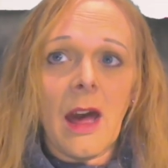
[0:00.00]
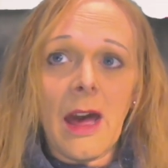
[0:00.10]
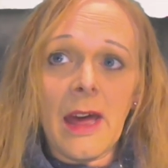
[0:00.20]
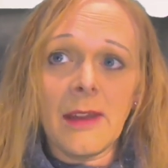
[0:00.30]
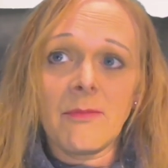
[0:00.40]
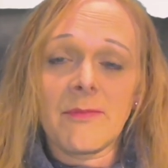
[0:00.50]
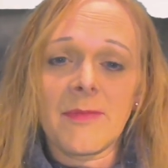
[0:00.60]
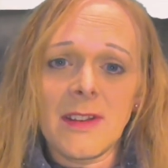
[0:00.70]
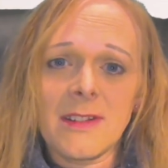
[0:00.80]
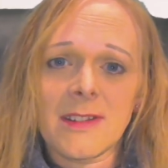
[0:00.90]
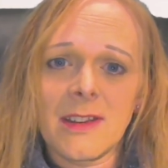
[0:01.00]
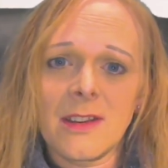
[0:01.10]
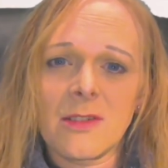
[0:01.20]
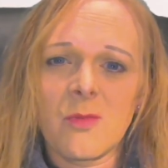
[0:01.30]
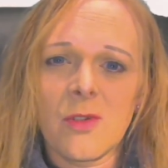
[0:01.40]
And these
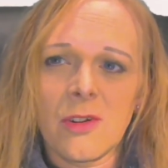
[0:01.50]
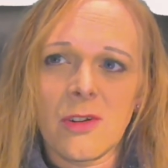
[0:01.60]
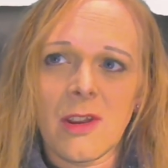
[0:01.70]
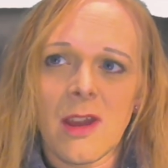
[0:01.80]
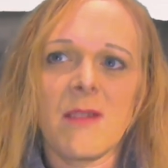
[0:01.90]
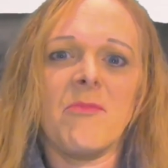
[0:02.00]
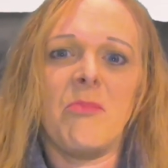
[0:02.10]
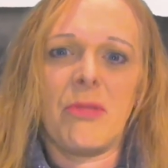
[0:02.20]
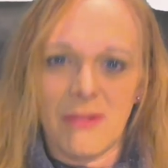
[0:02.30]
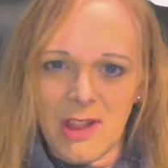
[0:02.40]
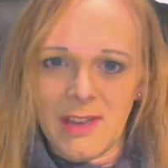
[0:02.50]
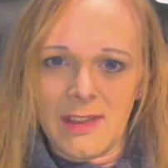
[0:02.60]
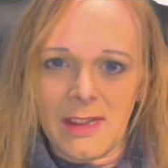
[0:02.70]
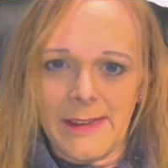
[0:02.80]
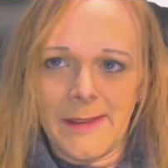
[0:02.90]
things work
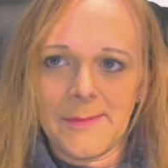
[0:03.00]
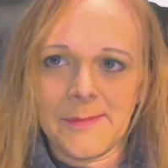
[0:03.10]
brilliantly.